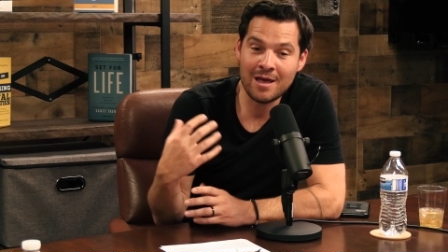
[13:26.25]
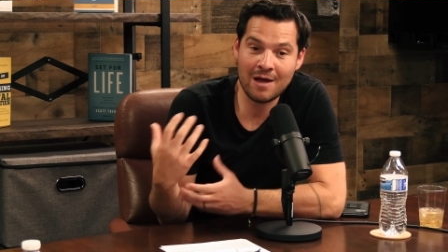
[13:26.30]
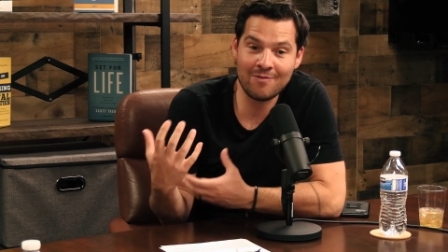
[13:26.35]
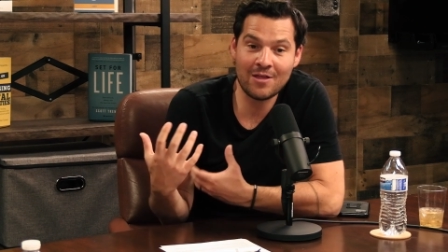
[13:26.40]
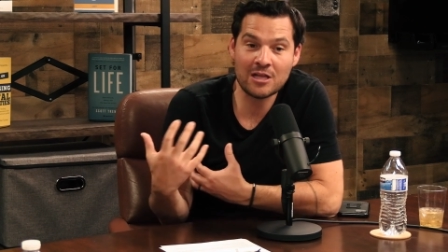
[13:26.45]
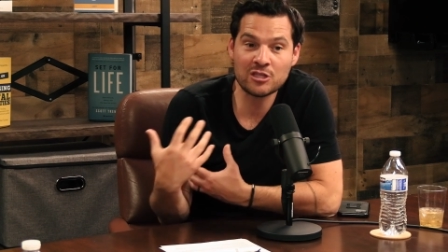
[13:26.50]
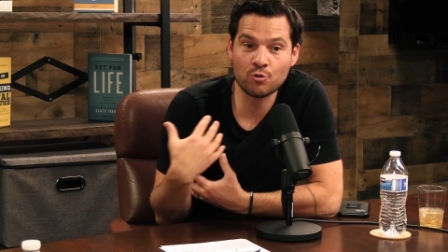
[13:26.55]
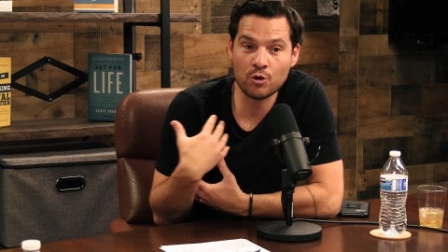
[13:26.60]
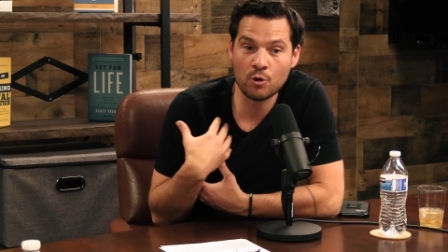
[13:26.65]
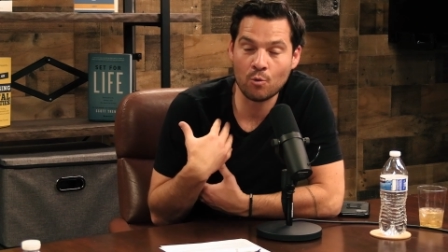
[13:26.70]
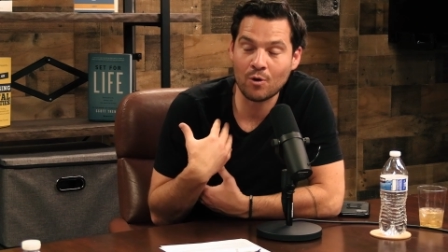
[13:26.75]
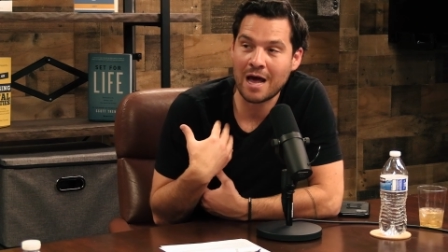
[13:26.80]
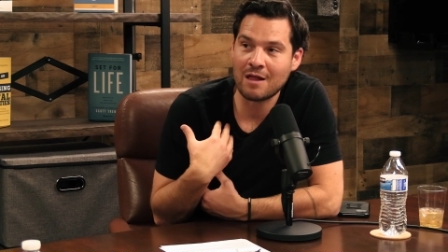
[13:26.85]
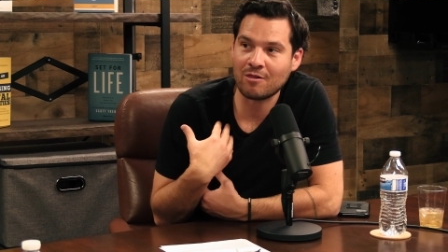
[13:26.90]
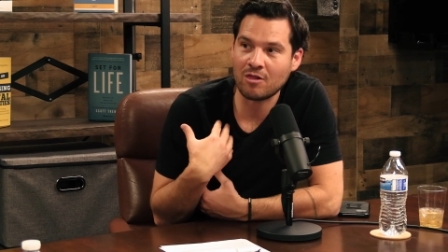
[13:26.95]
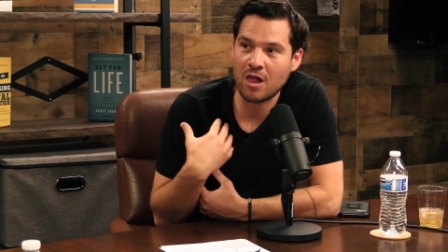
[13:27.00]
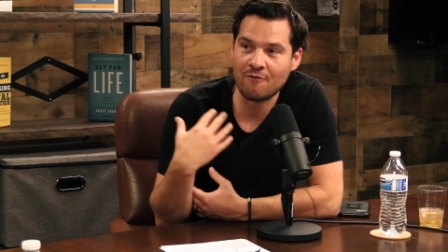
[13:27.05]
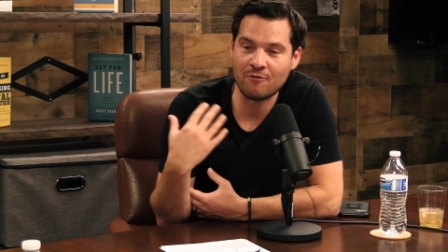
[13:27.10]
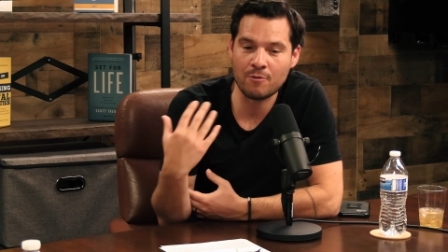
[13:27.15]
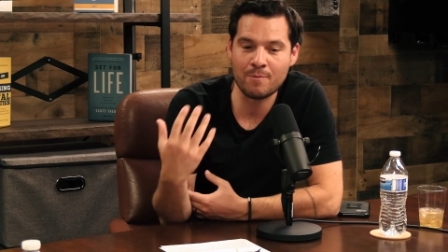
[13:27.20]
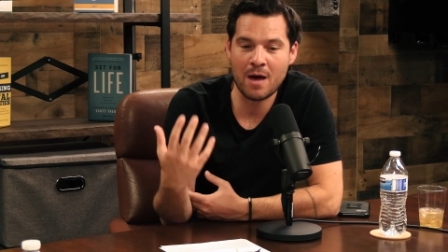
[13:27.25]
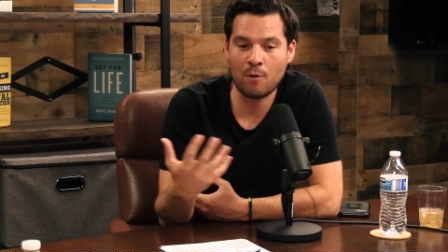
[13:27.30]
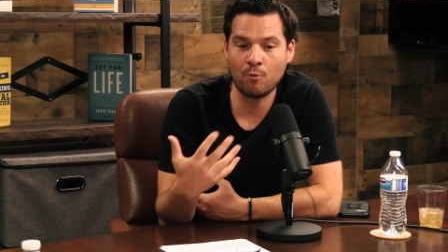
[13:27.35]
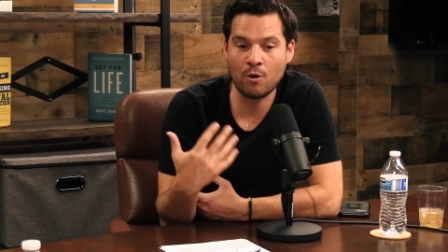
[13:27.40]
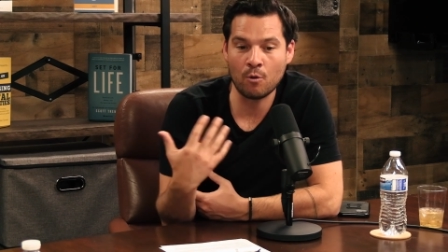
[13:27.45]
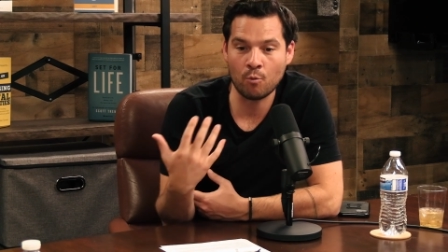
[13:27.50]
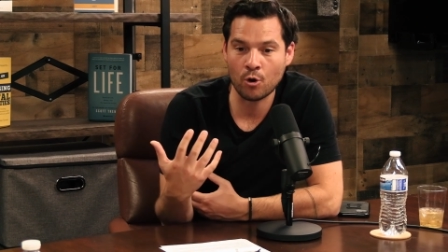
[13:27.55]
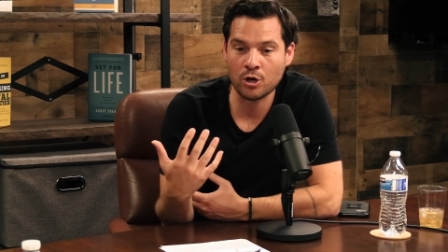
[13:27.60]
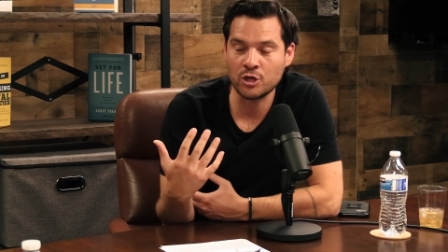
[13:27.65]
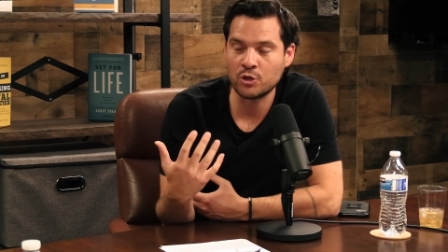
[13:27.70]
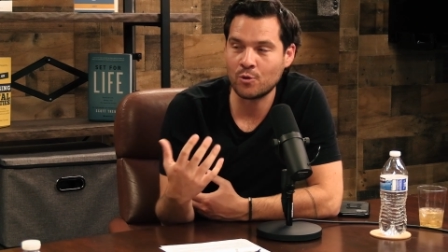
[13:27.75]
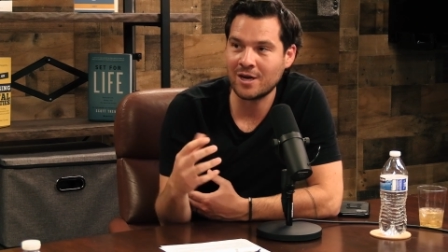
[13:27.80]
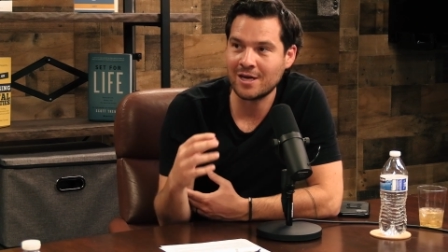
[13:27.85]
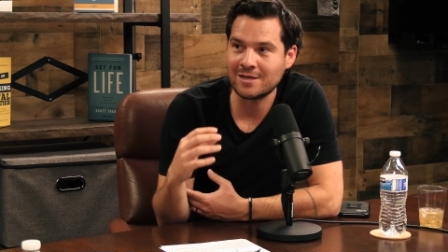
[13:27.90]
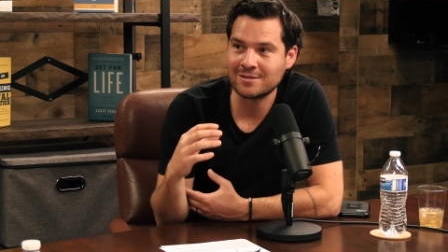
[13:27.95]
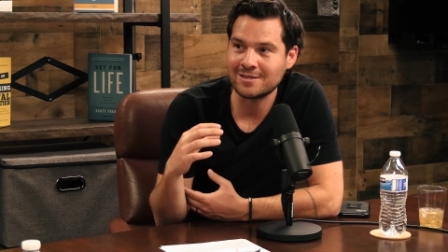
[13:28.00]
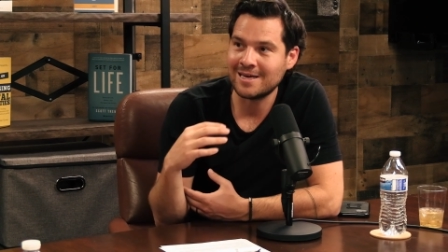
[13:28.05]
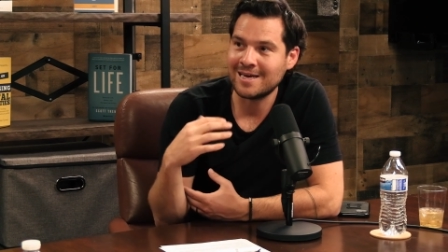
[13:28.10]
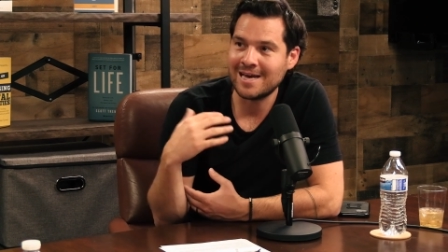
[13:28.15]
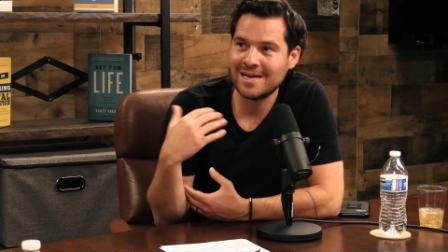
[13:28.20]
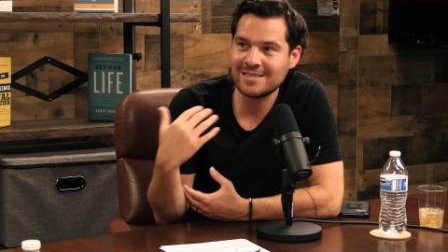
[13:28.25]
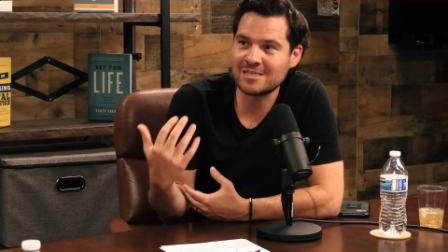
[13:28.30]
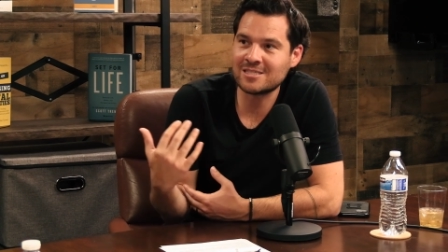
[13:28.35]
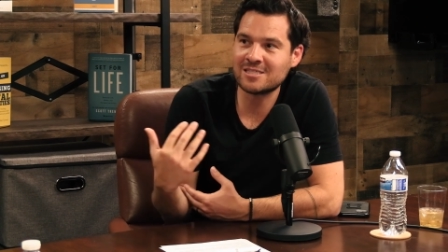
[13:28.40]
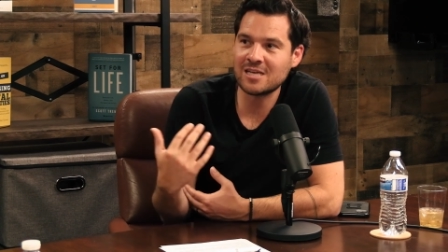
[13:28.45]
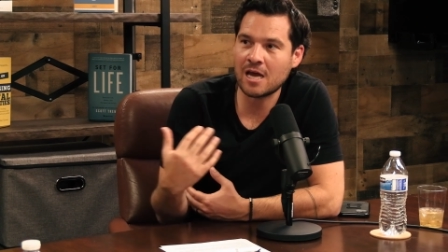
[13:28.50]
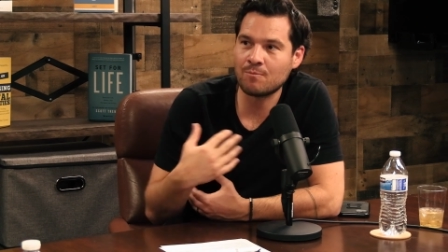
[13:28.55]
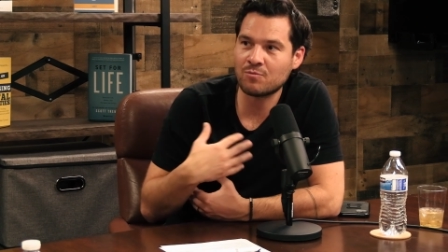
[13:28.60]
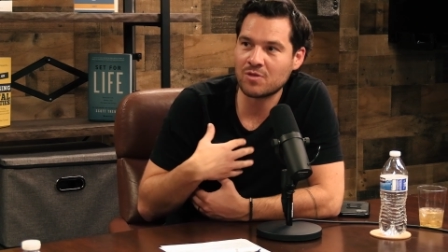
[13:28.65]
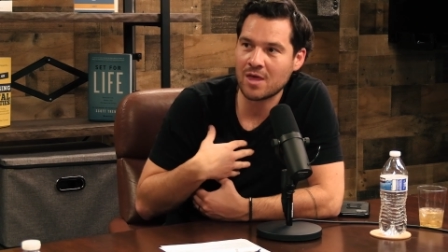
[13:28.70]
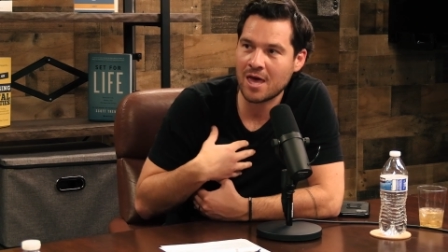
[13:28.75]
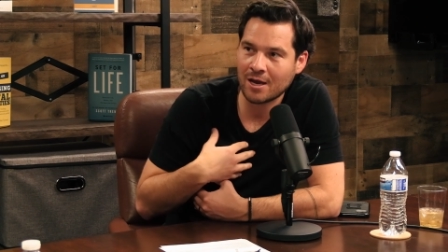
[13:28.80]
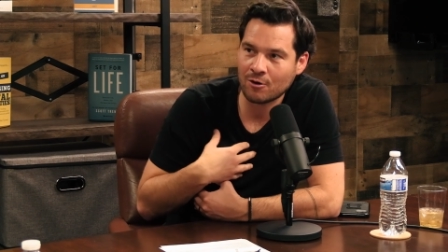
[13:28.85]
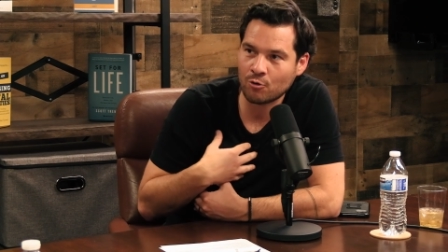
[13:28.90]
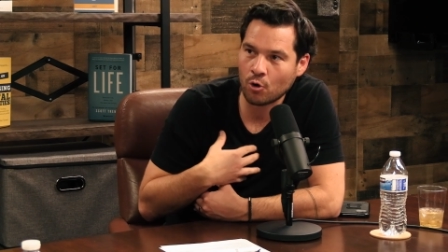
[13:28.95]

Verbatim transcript: And that's really what I love about what we're doing is it's the same thing.